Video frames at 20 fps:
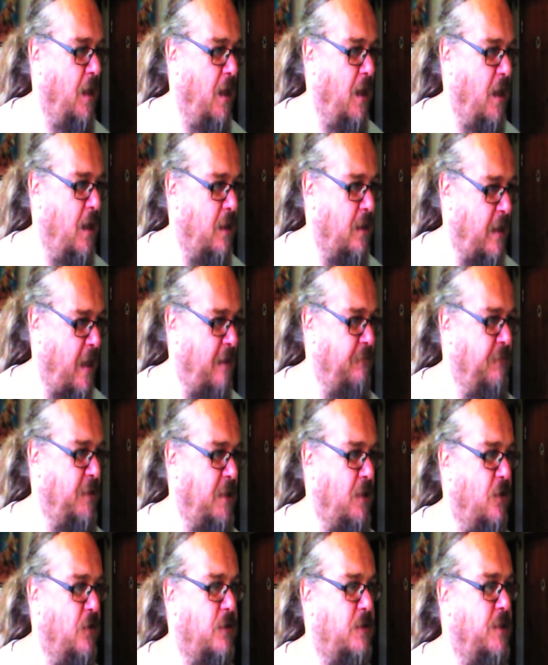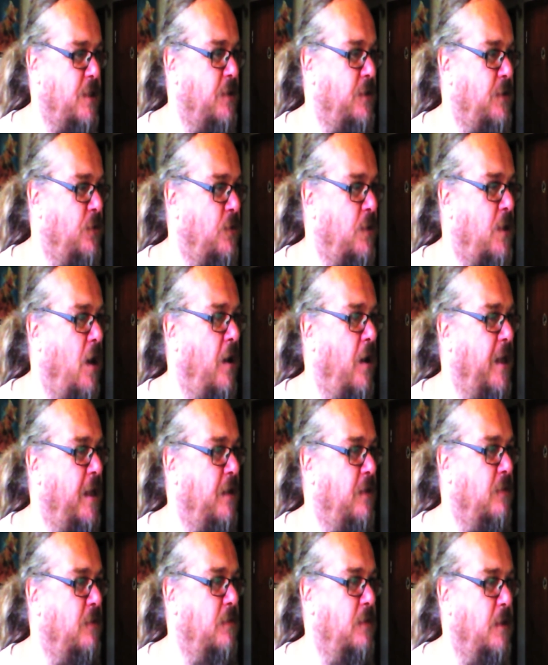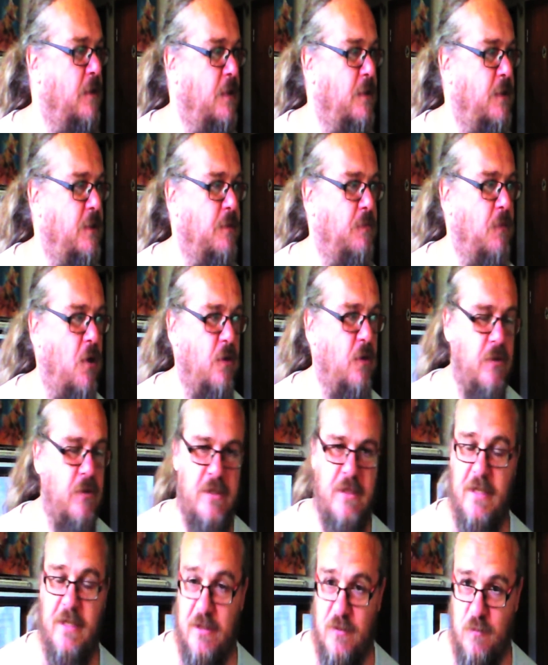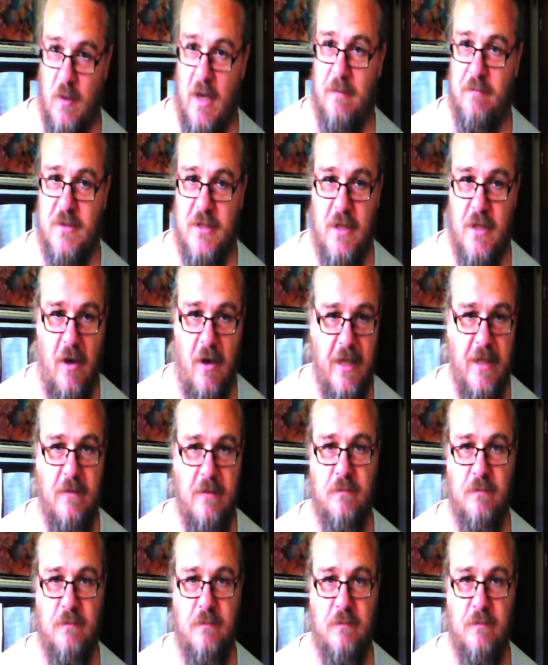having looked at your Guyane Democracies website.